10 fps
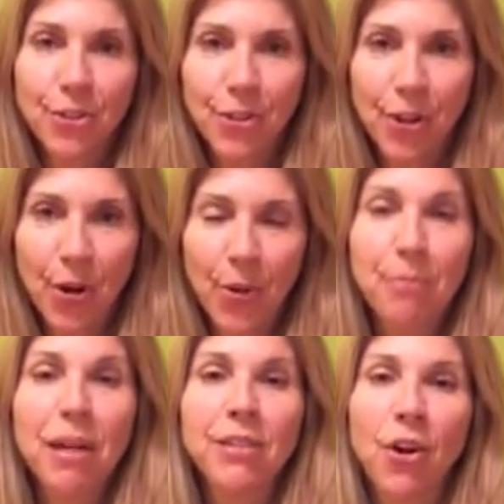years
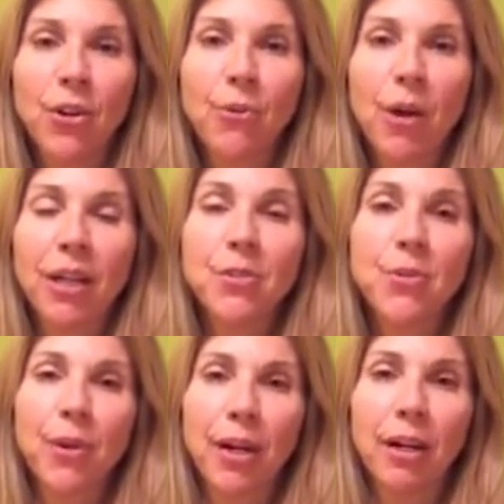ago, my daughter wanted
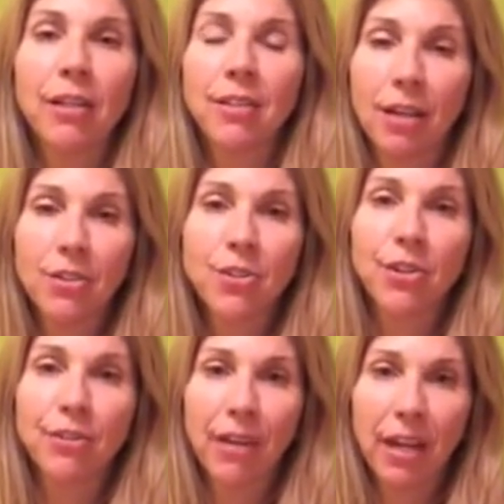to wear a tux to her